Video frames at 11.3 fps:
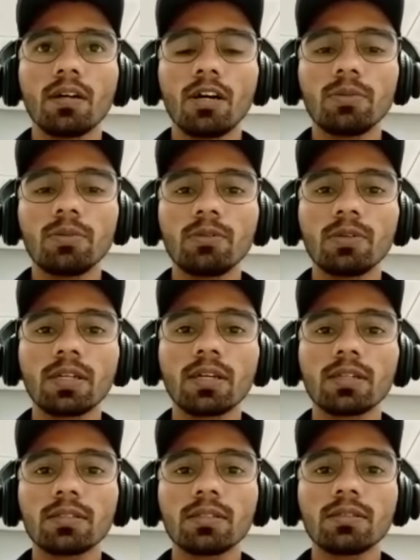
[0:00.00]
I've been working
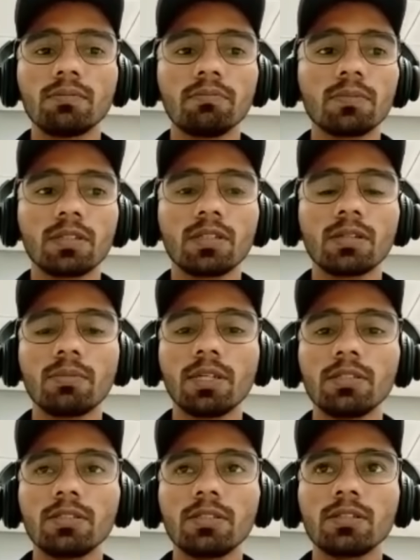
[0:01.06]
as a ML
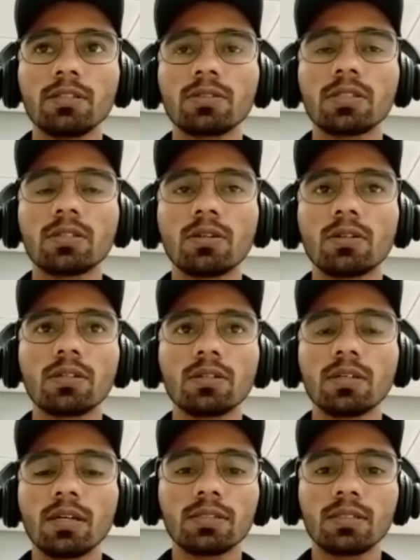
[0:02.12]
engineer you say or
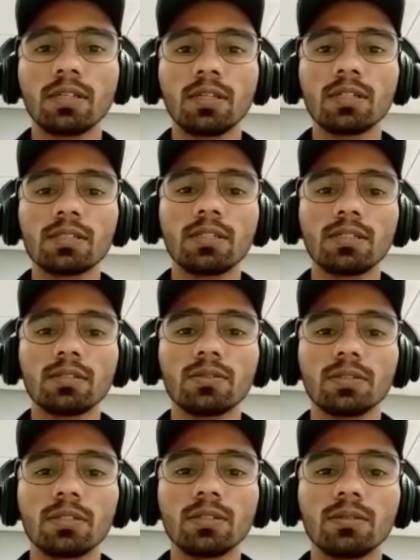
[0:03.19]
uh, as a data scientist you
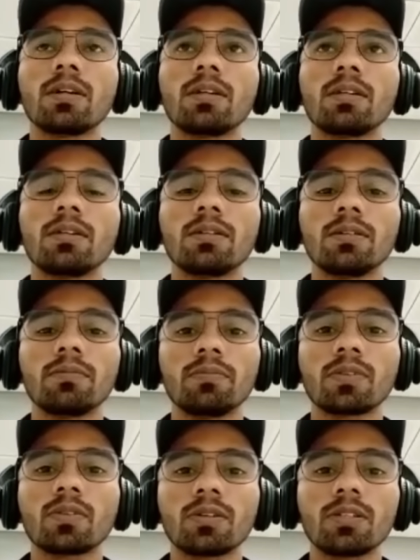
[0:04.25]
say and uh,
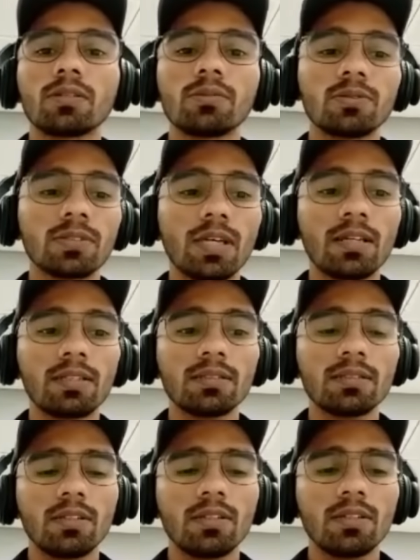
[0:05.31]
talking about salary
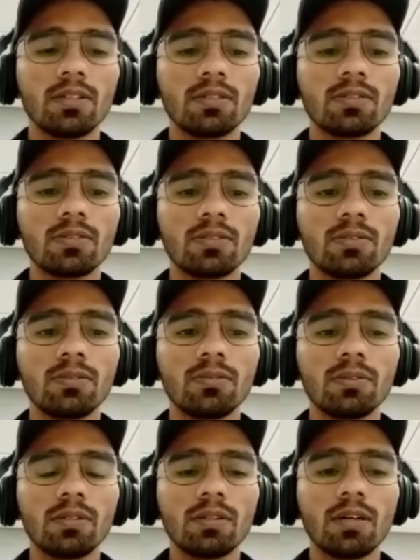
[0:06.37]
so
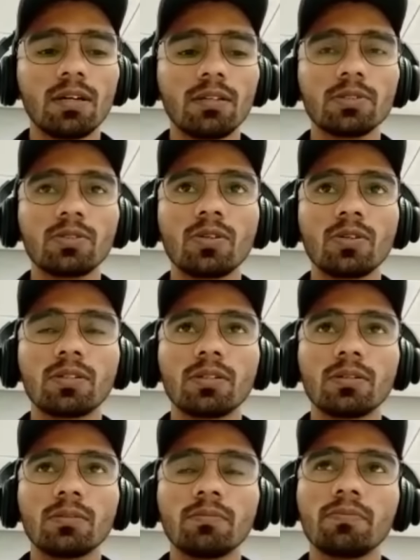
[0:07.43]
uh, I almost got
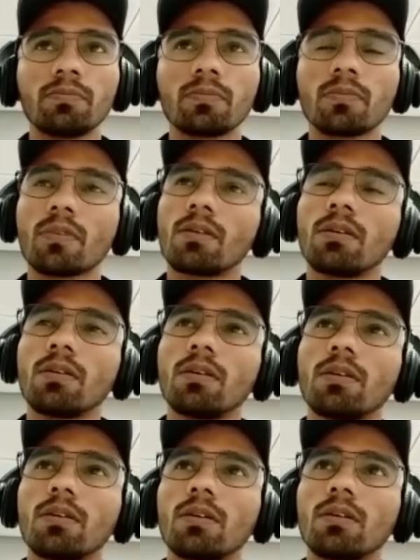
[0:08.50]
um,
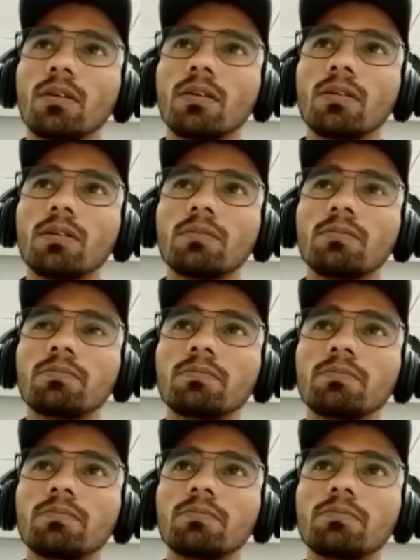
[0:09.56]
uh,
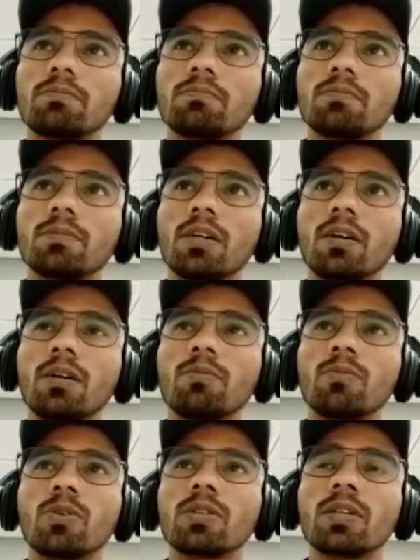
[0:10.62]
or uh,
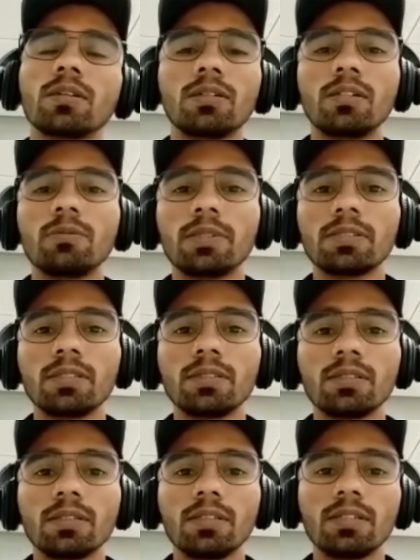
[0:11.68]
more than
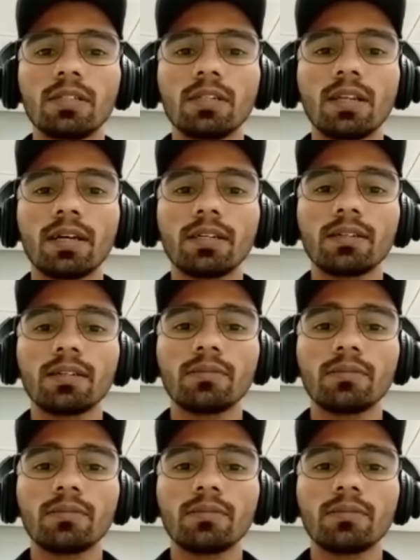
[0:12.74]
100% uh, internal height.